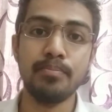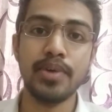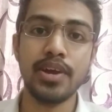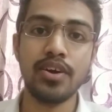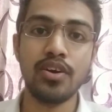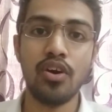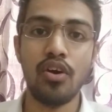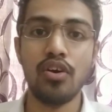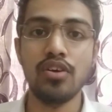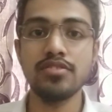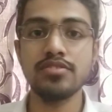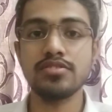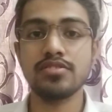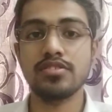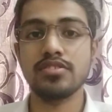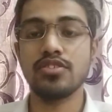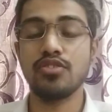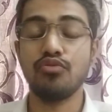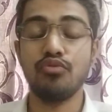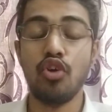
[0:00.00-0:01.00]

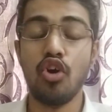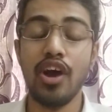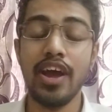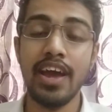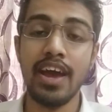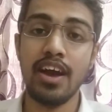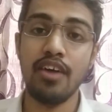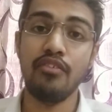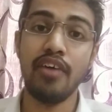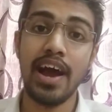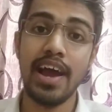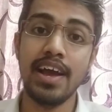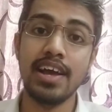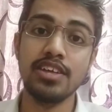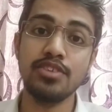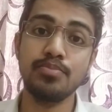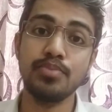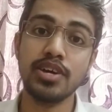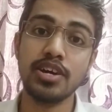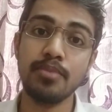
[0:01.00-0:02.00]
because Y
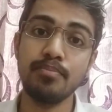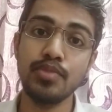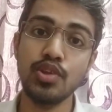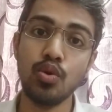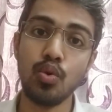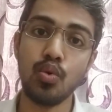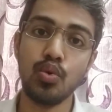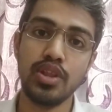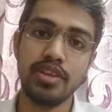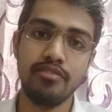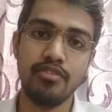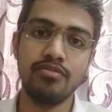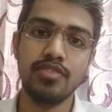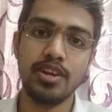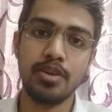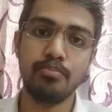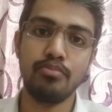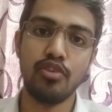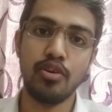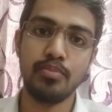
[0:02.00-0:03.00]
has become the owner of
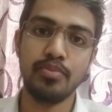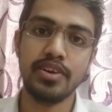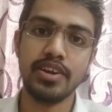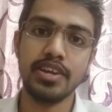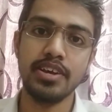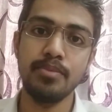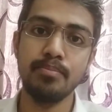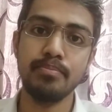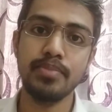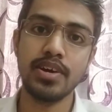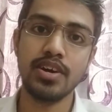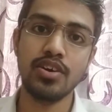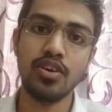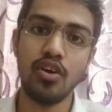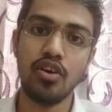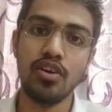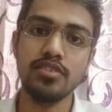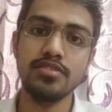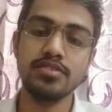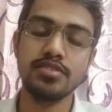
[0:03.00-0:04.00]
that property
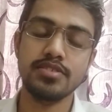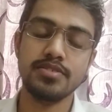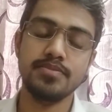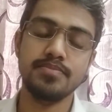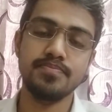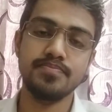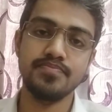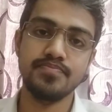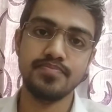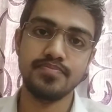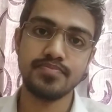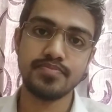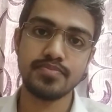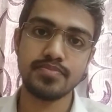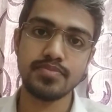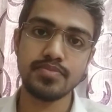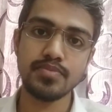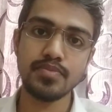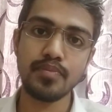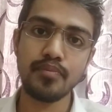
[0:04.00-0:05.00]
because
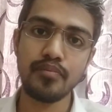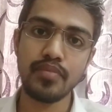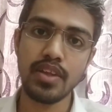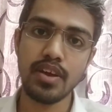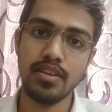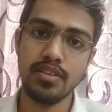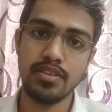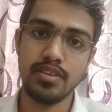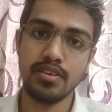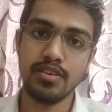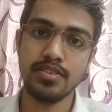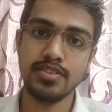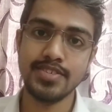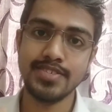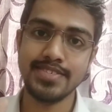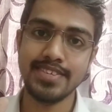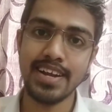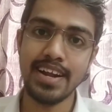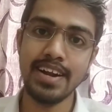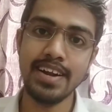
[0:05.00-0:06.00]
the
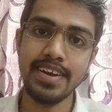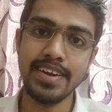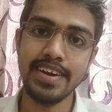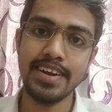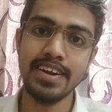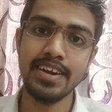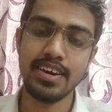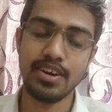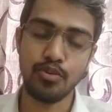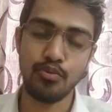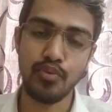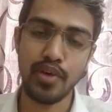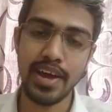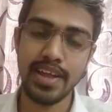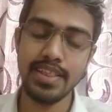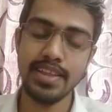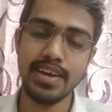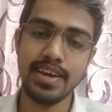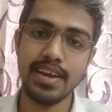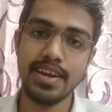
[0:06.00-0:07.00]
sale deed,
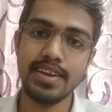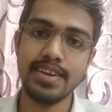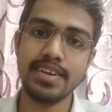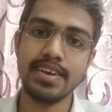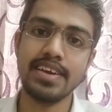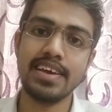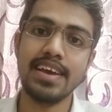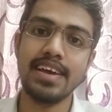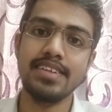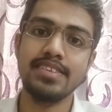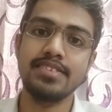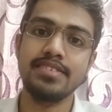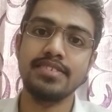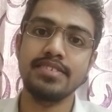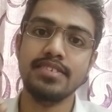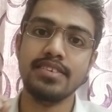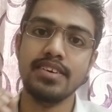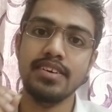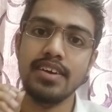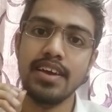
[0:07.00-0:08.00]
when it
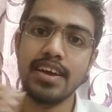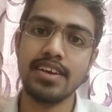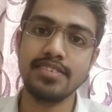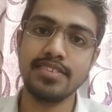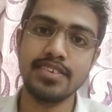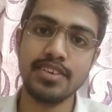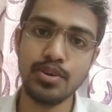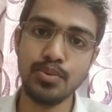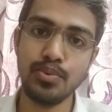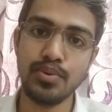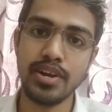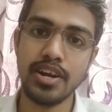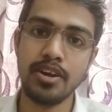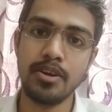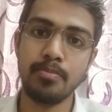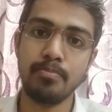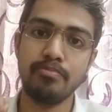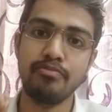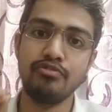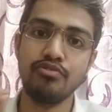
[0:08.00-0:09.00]
gets
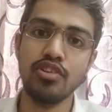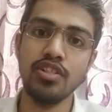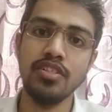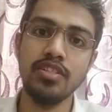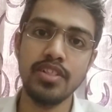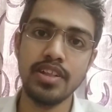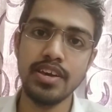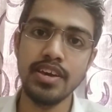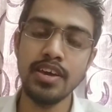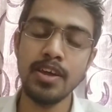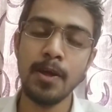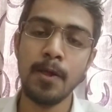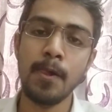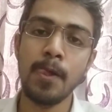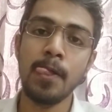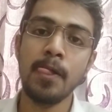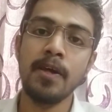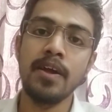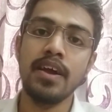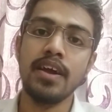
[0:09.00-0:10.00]
executed fully
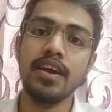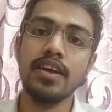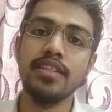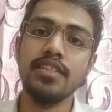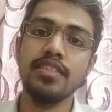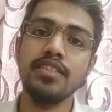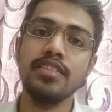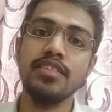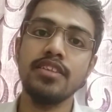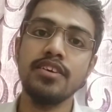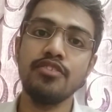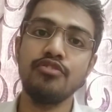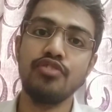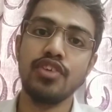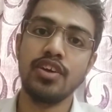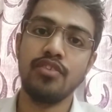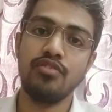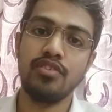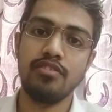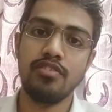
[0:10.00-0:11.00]
in the
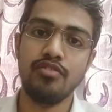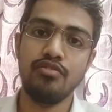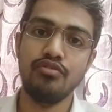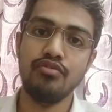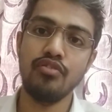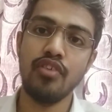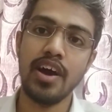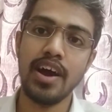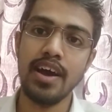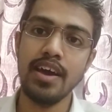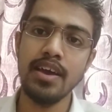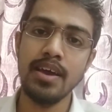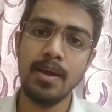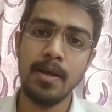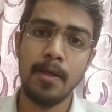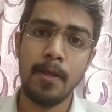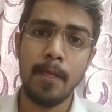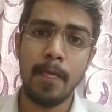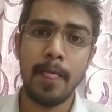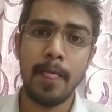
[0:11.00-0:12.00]
favor of Y,